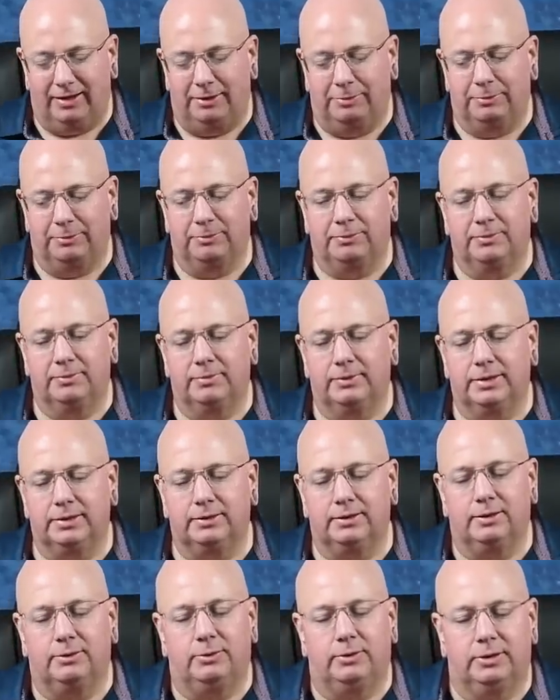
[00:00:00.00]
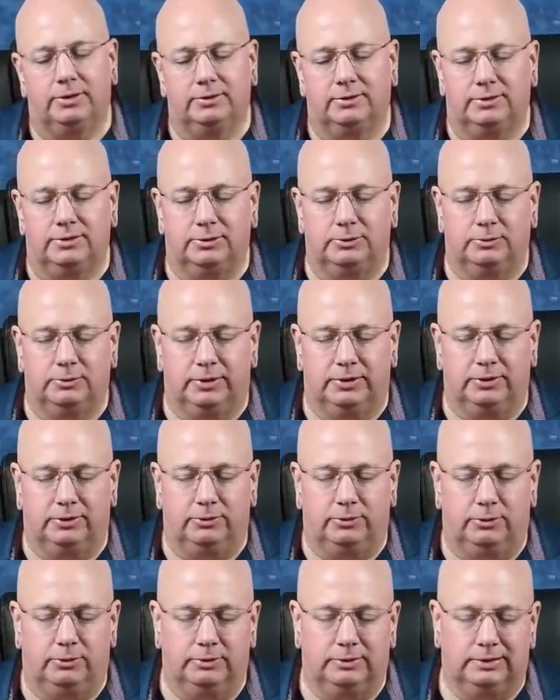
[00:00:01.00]
um, I'd like to go on to
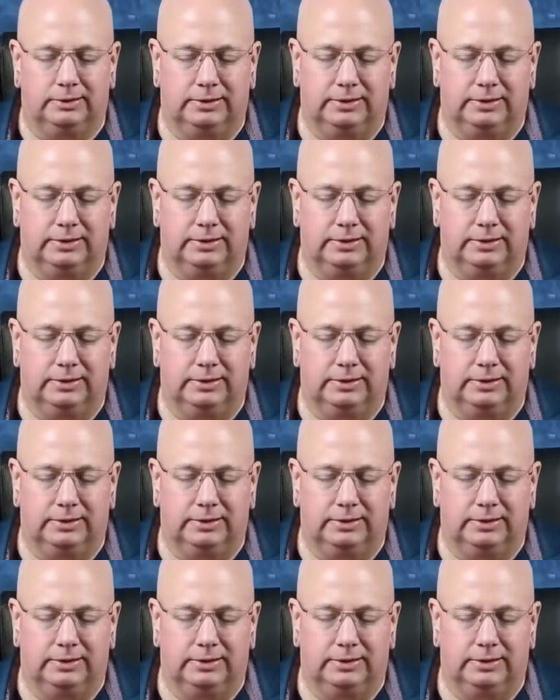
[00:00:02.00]
and quote